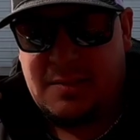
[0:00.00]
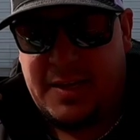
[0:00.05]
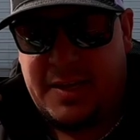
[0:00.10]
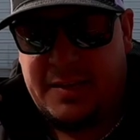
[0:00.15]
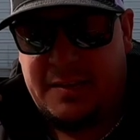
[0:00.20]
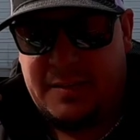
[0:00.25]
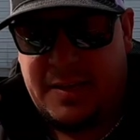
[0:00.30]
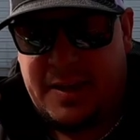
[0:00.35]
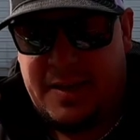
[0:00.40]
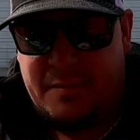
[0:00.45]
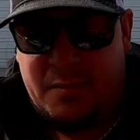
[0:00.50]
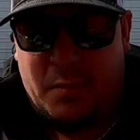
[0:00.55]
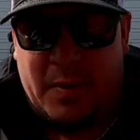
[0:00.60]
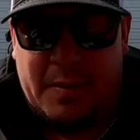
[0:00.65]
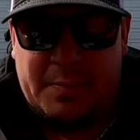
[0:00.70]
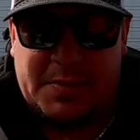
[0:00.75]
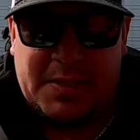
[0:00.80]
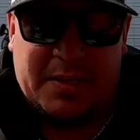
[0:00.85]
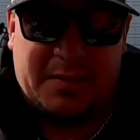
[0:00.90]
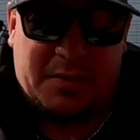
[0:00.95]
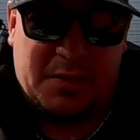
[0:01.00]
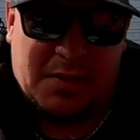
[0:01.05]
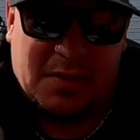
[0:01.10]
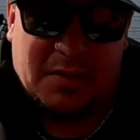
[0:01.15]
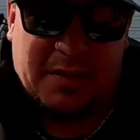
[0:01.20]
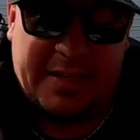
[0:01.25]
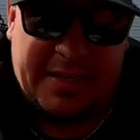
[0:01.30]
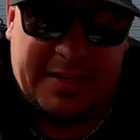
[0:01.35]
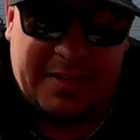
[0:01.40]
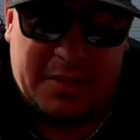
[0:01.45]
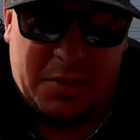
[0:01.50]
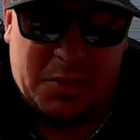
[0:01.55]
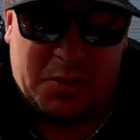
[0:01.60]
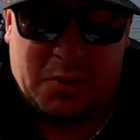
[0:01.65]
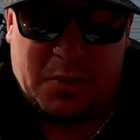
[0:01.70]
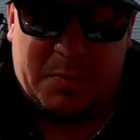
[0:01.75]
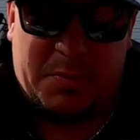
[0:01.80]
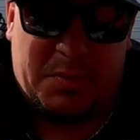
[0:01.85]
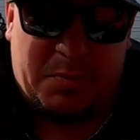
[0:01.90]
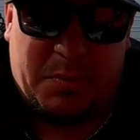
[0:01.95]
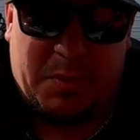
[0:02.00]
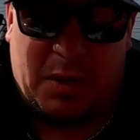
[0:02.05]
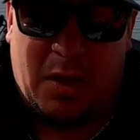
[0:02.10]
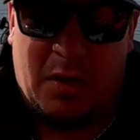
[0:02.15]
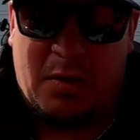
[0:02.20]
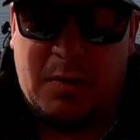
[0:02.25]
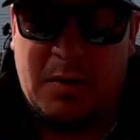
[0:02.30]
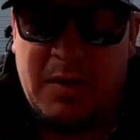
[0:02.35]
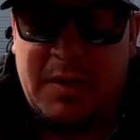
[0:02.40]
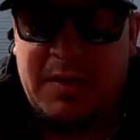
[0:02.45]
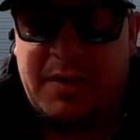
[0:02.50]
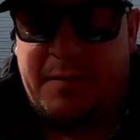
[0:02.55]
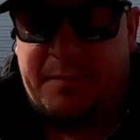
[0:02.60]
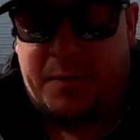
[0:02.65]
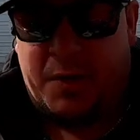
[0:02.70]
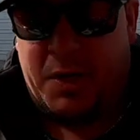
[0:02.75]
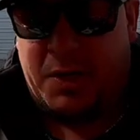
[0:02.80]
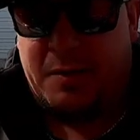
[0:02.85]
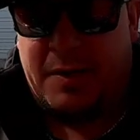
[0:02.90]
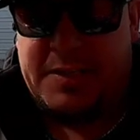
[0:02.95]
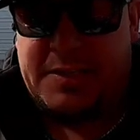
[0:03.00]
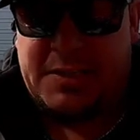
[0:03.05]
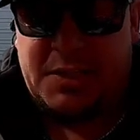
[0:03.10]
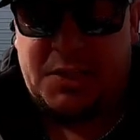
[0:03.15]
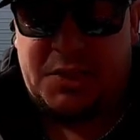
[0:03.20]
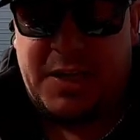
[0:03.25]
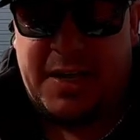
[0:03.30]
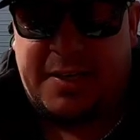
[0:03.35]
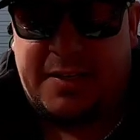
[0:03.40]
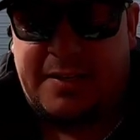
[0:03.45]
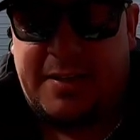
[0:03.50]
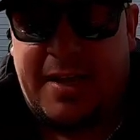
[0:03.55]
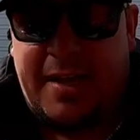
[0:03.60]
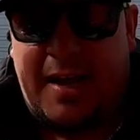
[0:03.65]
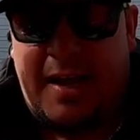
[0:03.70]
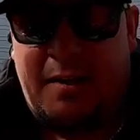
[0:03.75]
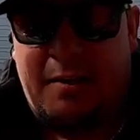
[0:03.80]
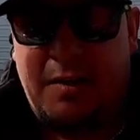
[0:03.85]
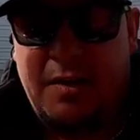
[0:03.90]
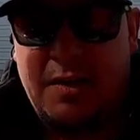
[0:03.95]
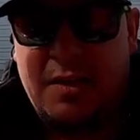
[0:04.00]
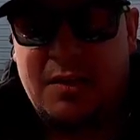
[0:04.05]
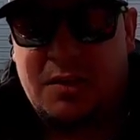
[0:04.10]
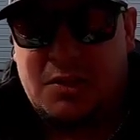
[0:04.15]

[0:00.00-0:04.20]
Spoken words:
They have a website. There's a link in the description below if you're interested in checking that out.